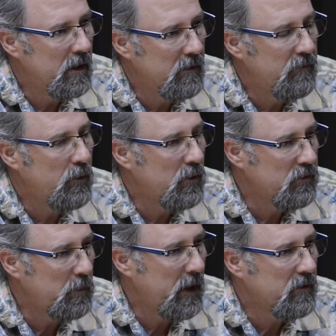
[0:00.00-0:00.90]
full
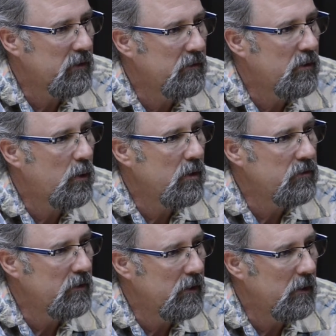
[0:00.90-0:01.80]
spectra, of
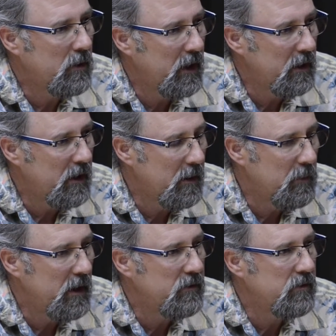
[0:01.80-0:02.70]
course, to locate
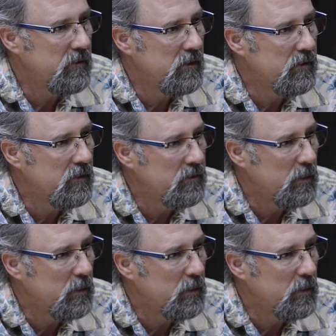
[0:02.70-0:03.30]
compounds of interest,